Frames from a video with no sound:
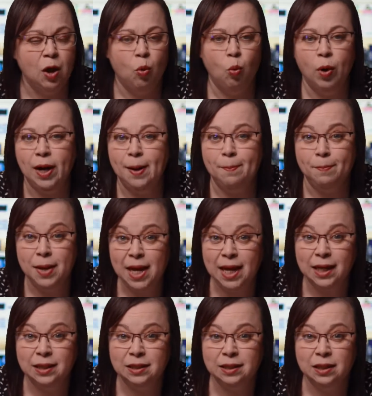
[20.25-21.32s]
what it
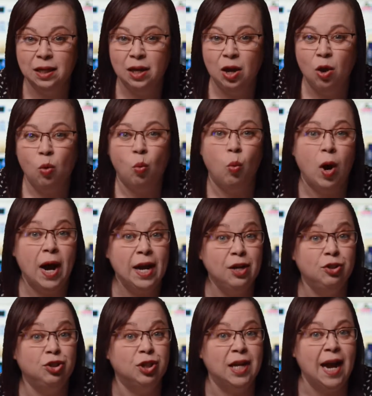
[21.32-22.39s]
means, why you
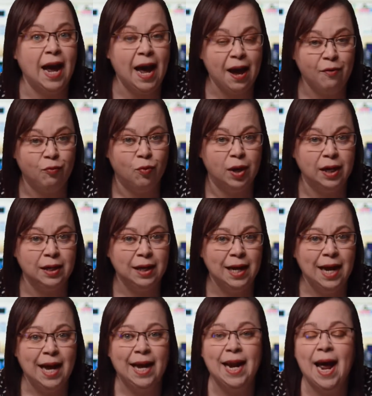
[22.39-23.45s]
should have one,
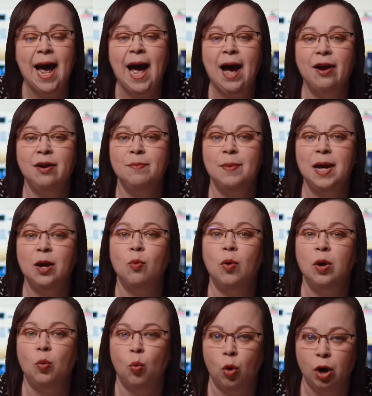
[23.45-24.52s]
and how to make
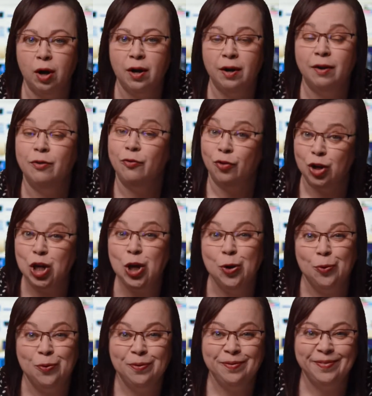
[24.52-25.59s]
one work for you.